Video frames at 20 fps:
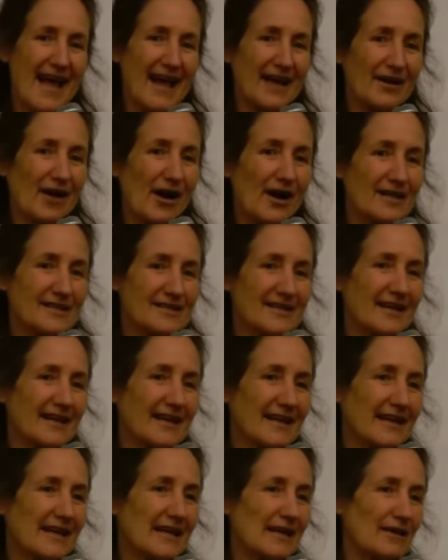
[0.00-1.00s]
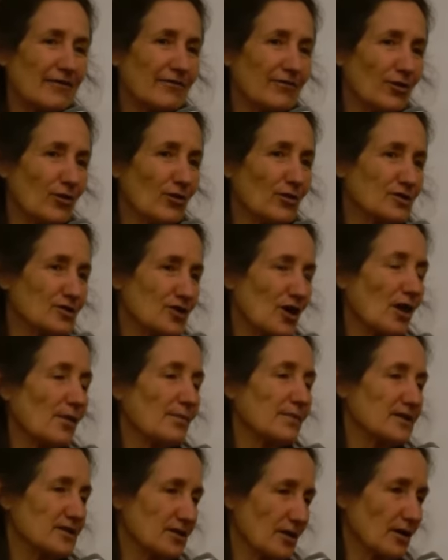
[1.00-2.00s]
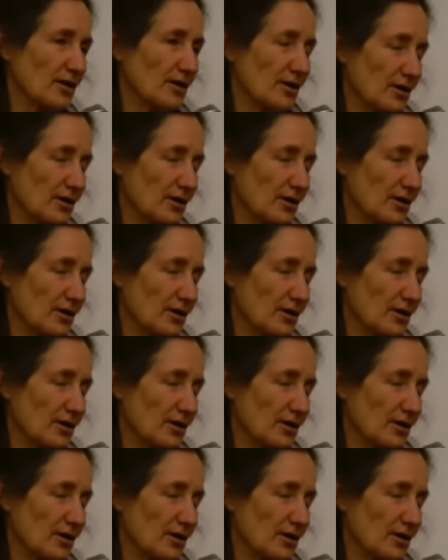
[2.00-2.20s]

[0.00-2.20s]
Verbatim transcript: and ideally, if your job is on